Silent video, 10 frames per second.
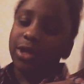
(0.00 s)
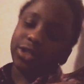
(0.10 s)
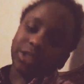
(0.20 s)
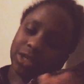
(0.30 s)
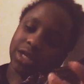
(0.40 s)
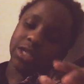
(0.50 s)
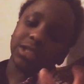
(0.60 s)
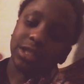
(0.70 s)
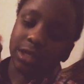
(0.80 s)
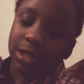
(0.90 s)
But you're still
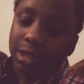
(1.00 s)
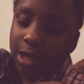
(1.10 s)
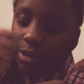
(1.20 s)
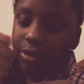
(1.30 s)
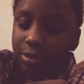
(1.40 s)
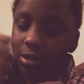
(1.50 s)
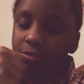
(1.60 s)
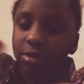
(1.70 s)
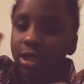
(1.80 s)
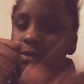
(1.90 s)
gonna see clear, so
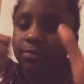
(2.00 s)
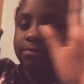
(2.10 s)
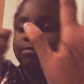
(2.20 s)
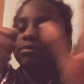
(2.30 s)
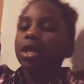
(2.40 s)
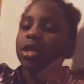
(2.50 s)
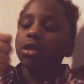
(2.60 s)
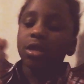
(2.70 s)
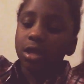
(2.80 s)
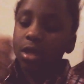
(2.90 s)
don't get
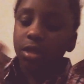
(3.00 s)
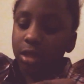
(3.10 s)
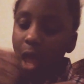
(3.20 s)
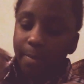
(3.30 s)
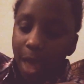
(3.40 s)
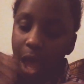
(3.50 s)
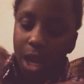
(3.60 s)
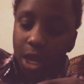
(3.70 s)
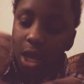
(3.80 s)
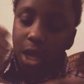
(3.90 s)
that
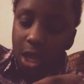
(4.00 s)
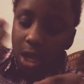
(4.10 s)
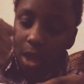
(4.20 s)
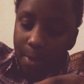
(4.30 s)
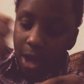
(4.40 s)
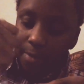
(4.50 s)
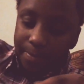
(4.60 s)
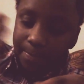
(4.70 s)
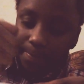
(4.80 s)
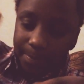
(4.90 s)
mad about
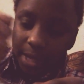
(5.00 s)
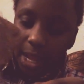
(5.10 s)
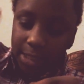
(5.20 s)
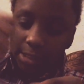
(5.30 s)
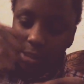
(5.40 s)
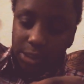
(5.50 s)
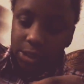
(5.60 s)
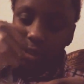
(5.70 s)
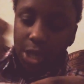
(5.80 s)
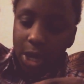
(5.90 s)
it. It's
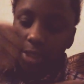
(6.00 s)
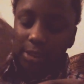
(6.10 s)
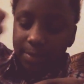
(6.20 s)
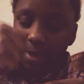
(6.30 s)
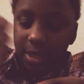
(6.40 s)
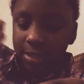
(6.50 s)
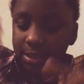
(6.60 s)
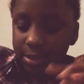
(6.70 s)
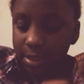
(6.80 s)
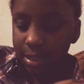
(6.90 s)
starting to
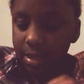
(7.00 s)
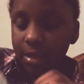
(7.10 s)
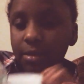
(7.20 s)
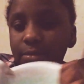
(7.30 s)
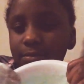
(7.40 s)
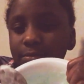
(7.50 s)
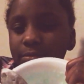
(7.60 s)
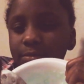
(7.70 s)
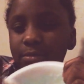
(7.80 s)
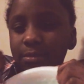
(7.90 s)
mix.
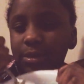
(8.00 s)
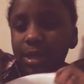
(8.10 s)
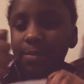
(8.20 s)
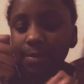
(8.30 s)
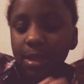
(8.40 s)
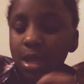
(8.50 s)
See?